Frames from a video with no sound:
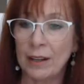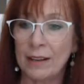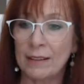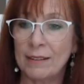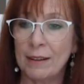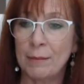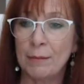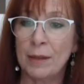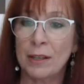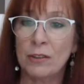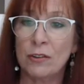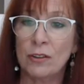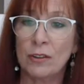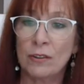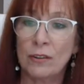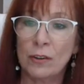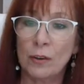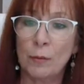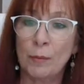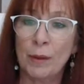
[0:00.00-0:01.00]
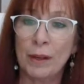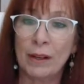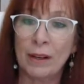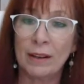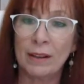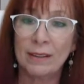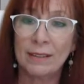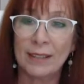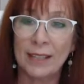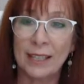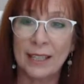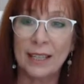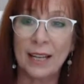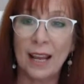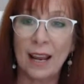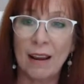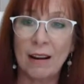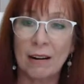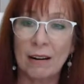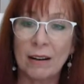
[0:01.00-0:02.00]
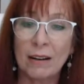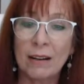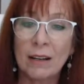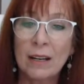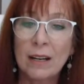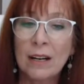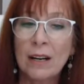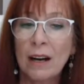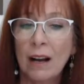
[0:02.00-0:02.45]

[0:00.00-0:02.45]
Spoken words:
as I mentioned to you, because in here,